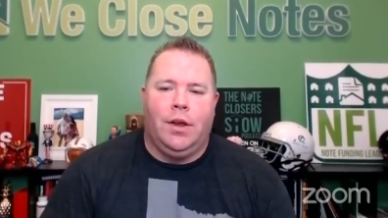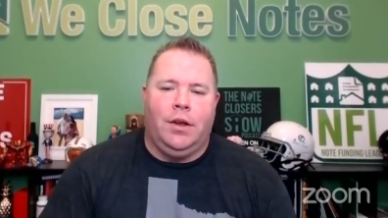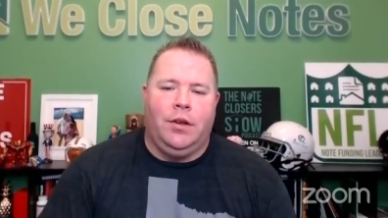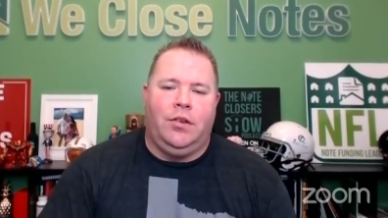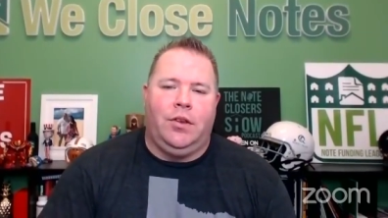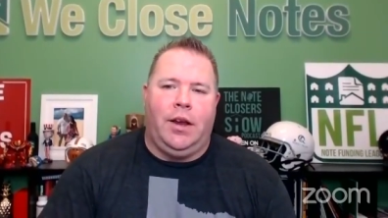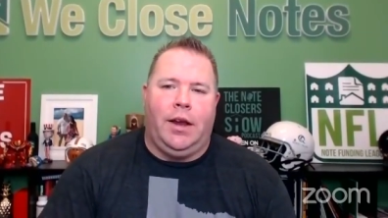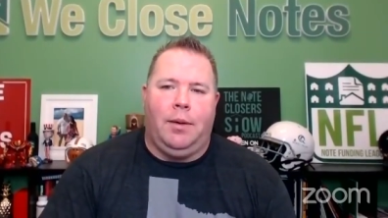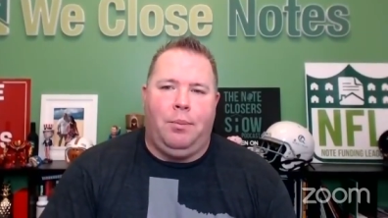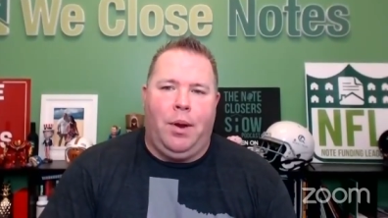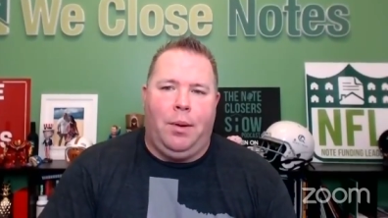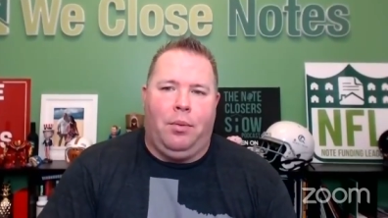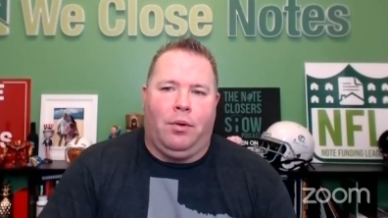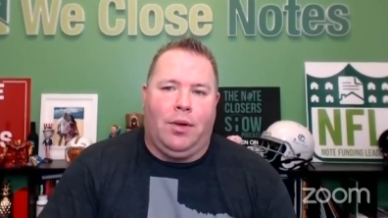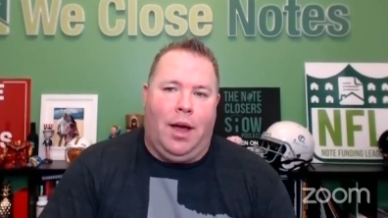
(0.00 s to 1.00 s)
is seeing
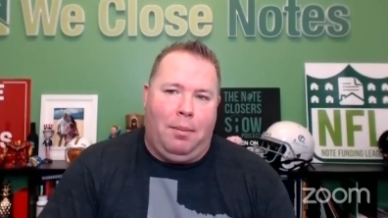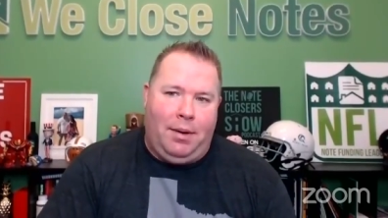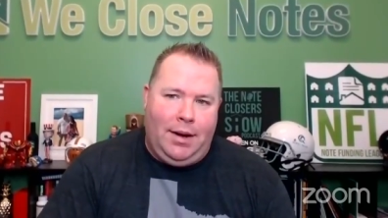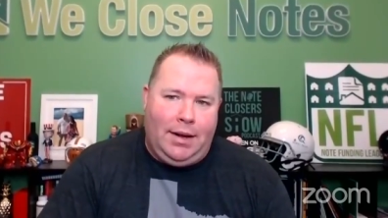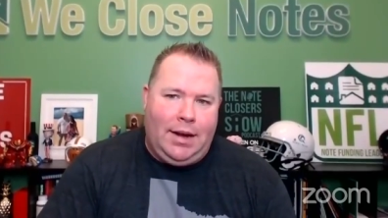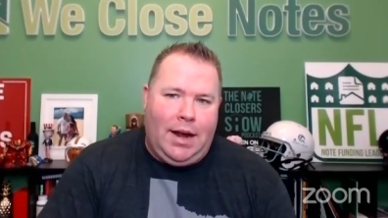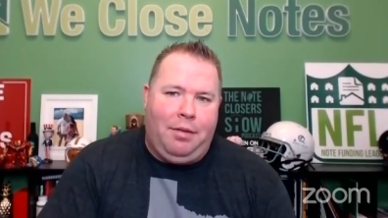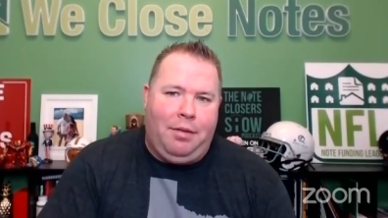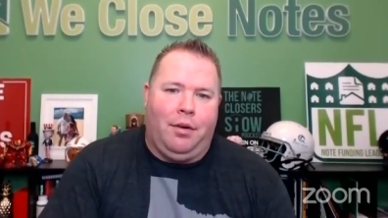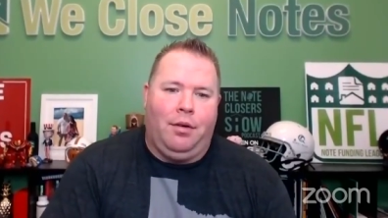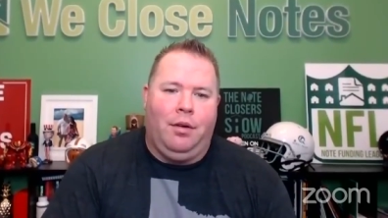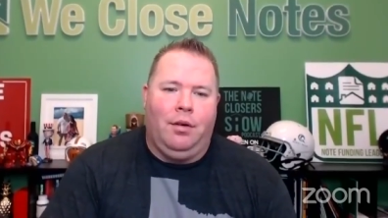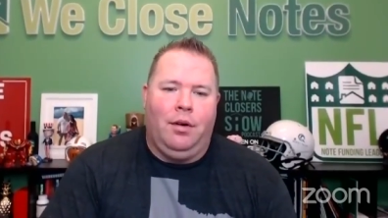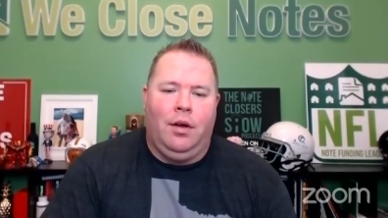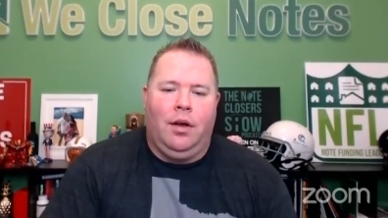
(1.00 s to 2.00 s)
people coming
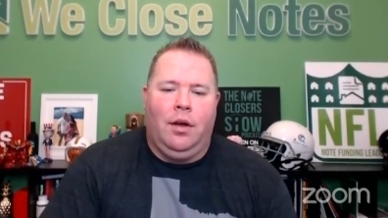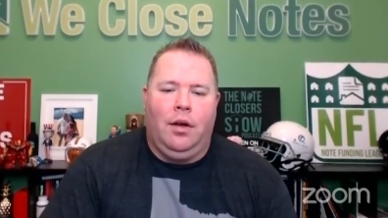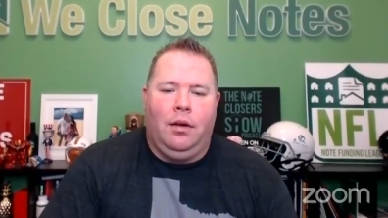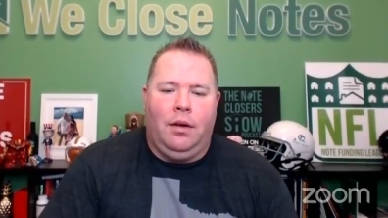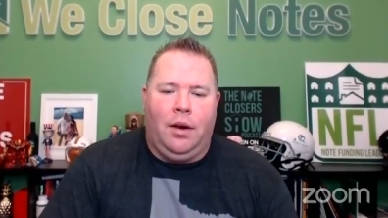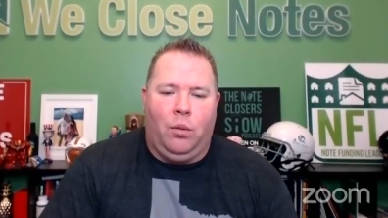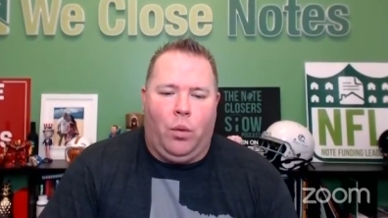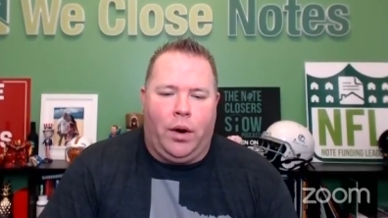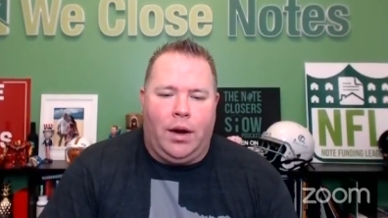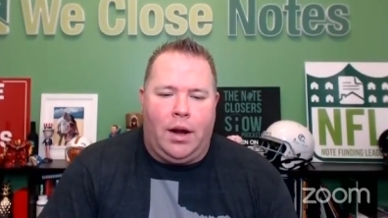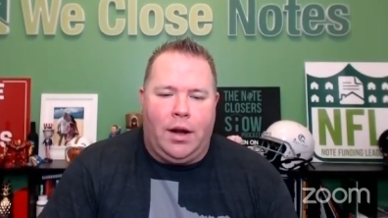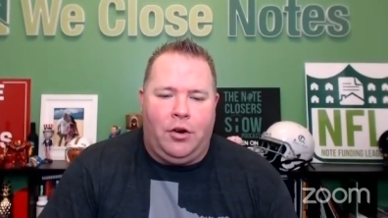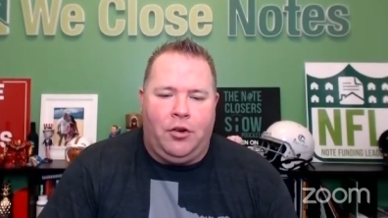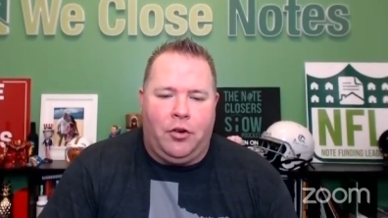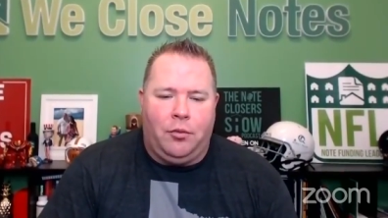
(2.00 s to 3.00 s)
together and working
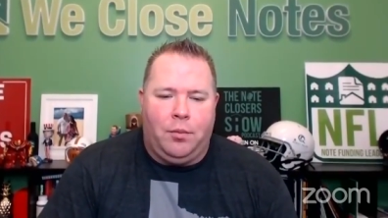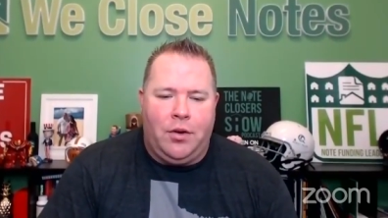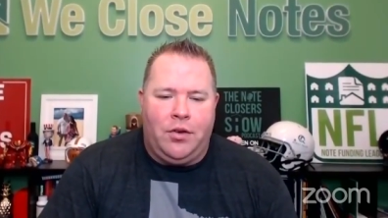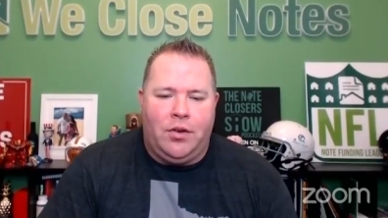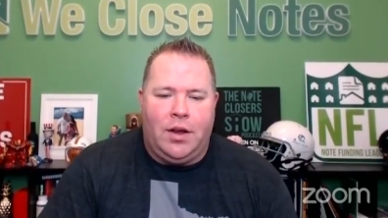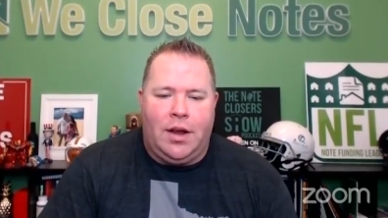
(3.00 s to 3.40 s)
on each other's business.